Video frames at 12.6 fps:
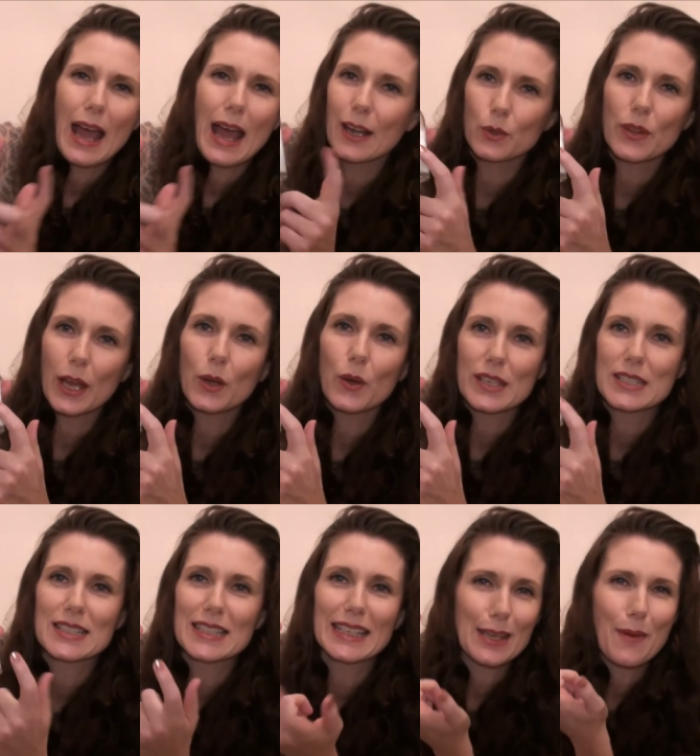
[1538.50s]
I know that I got this in
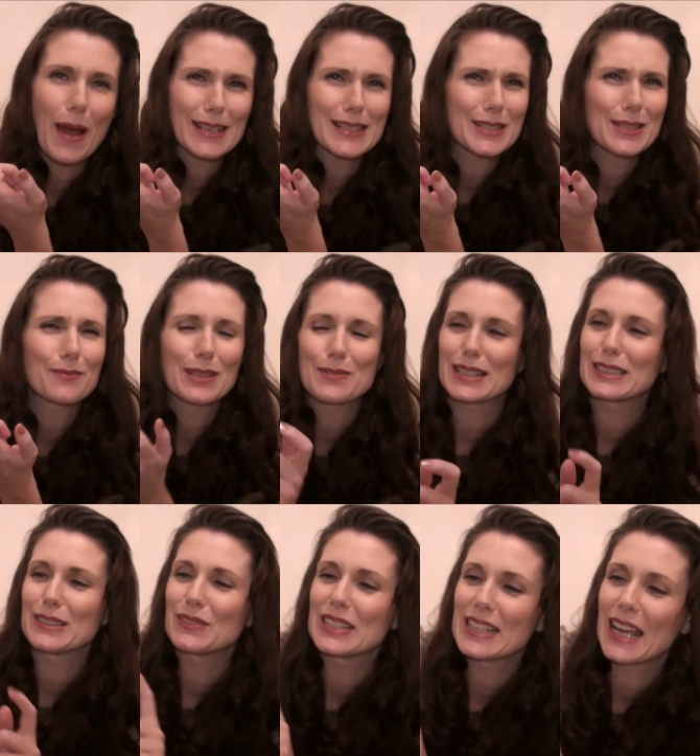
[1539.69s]
TK Maxx and sometimes I
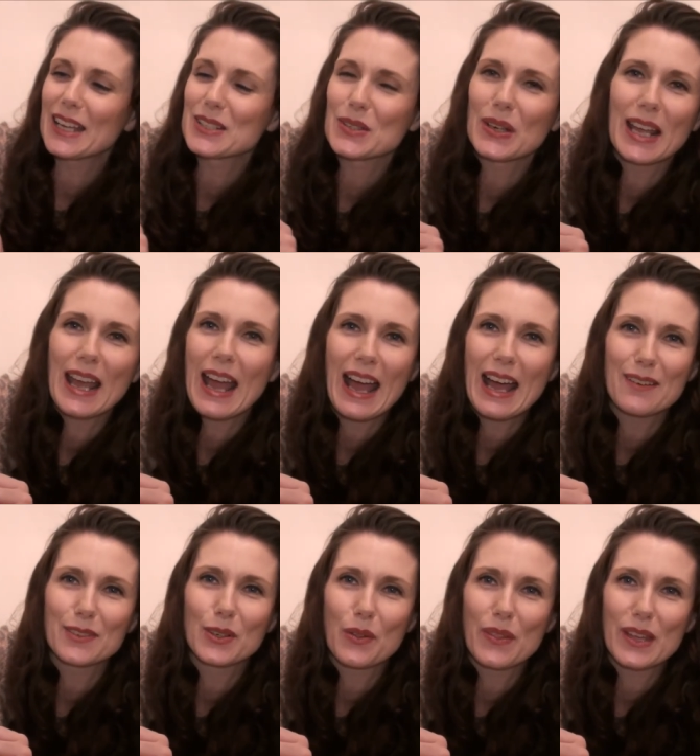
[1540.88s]
leave the tags on it. I
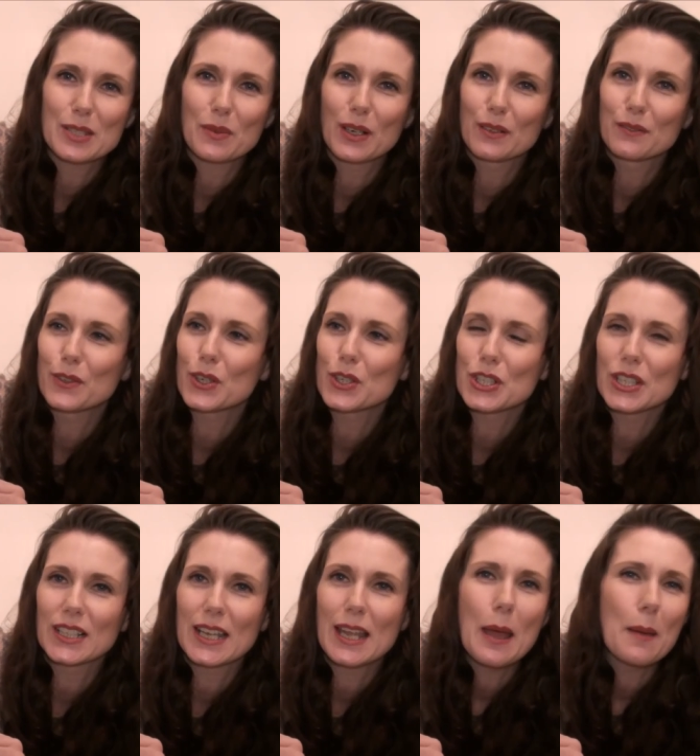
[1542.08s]
haven't on this one
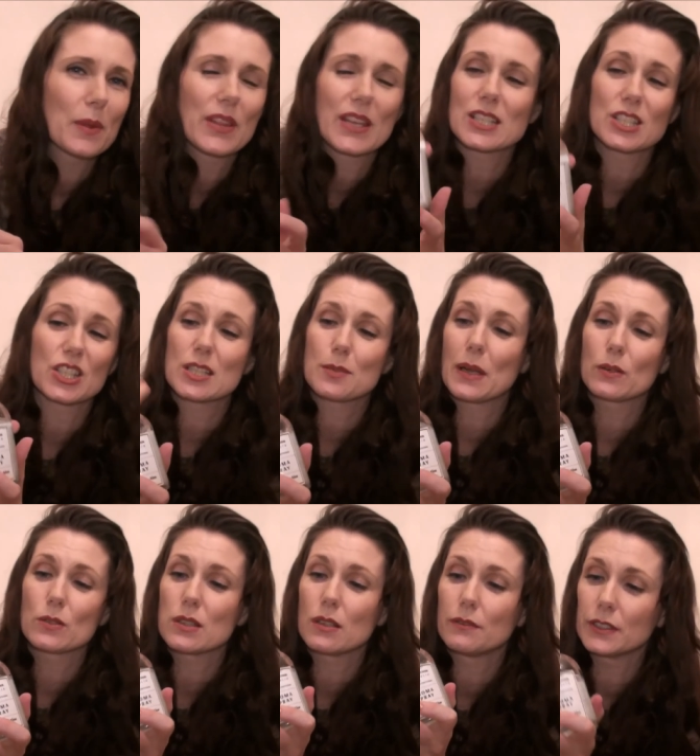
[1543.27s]
unfortunately, but this just
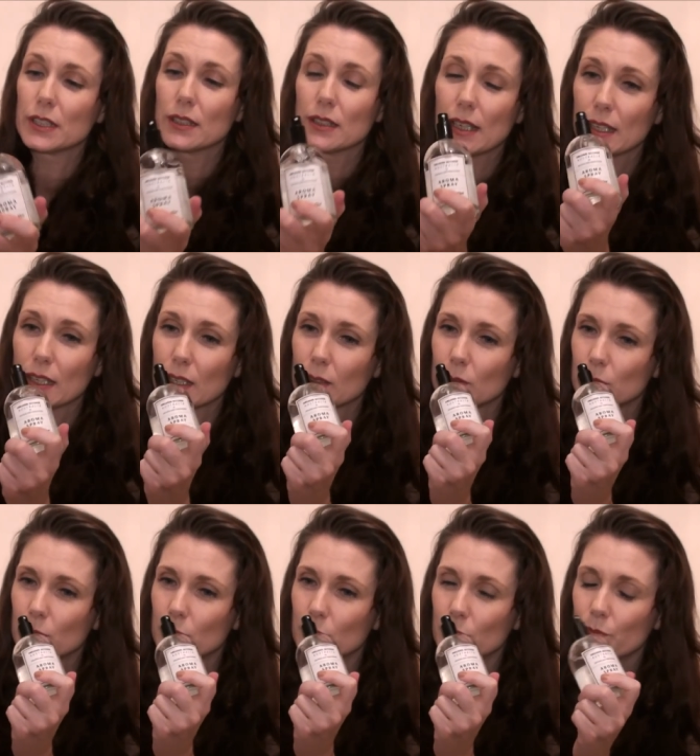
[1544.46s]
smells lovely. Like
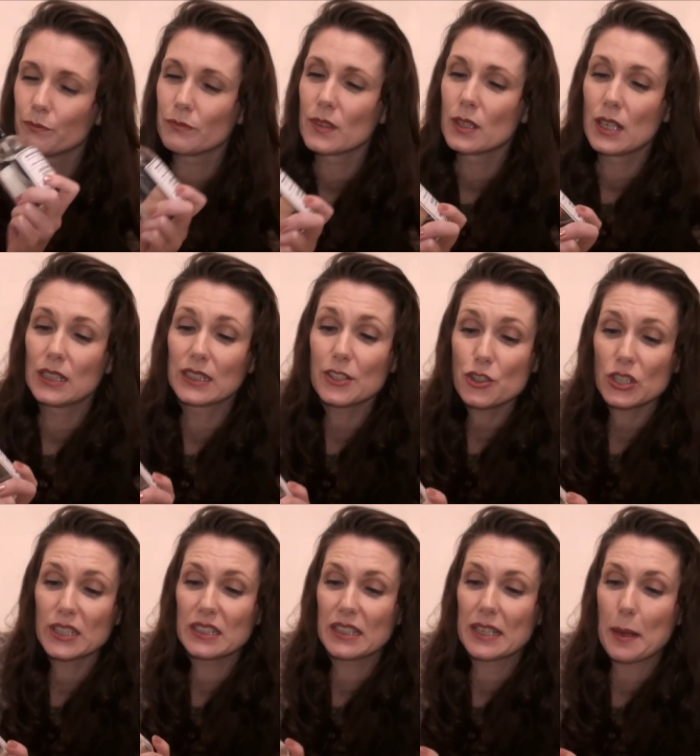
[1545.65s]
literally
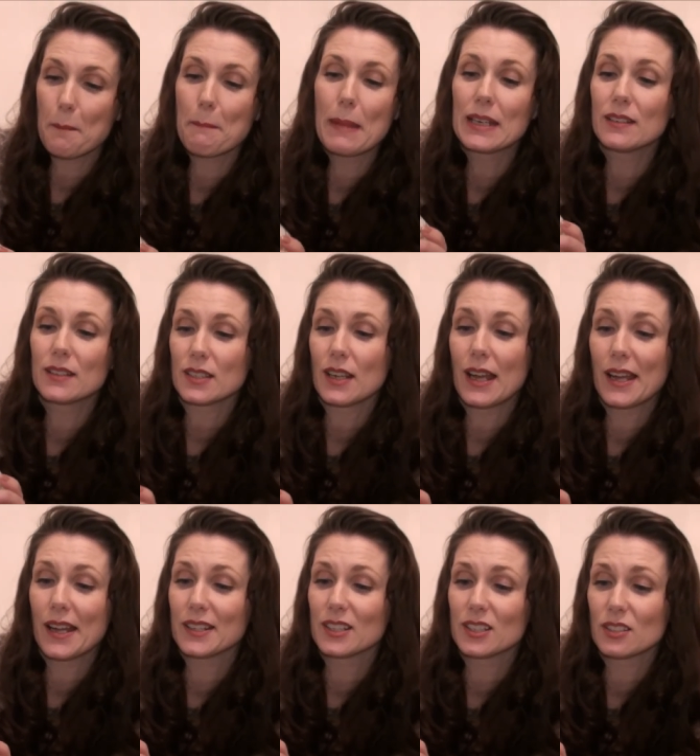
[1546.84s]
like mint
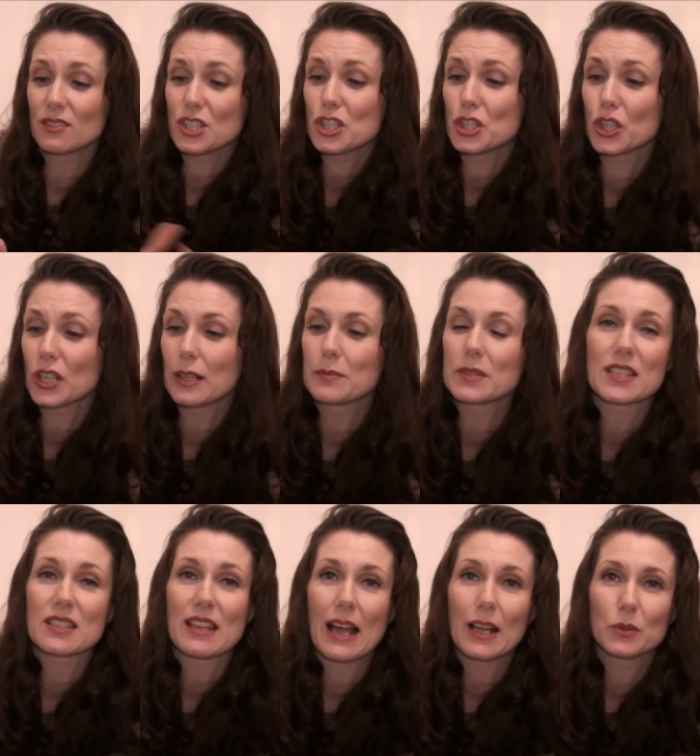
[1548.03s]
and just eucalyptus
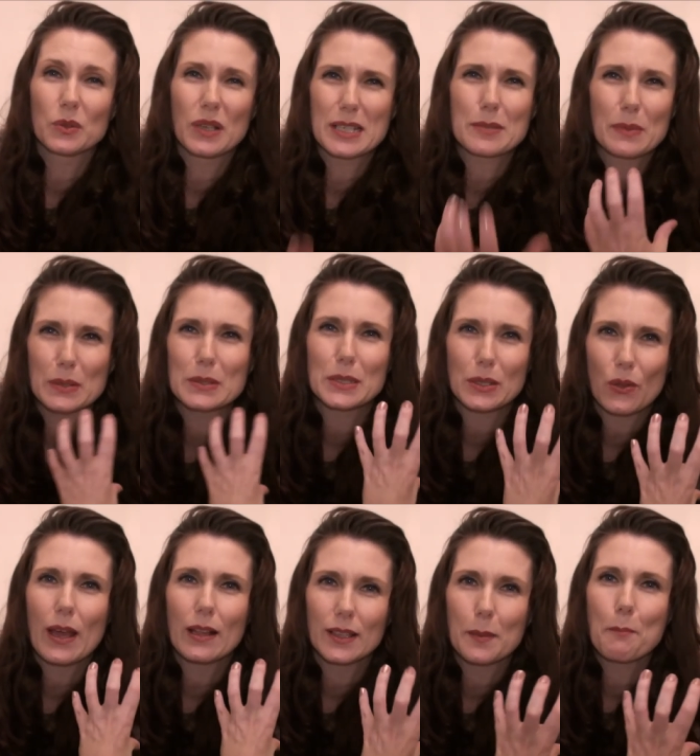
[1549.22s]
and aloe. It smells, it's got
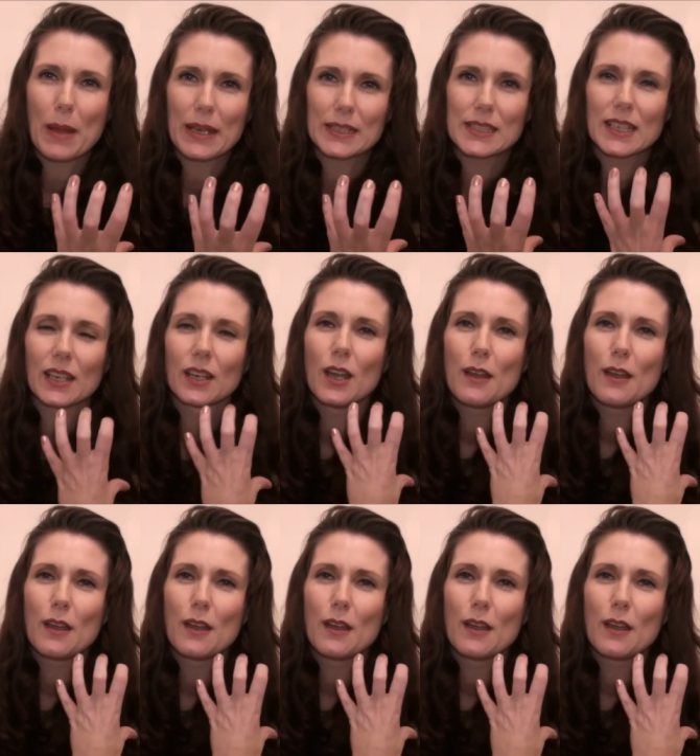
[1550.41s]
that like minty,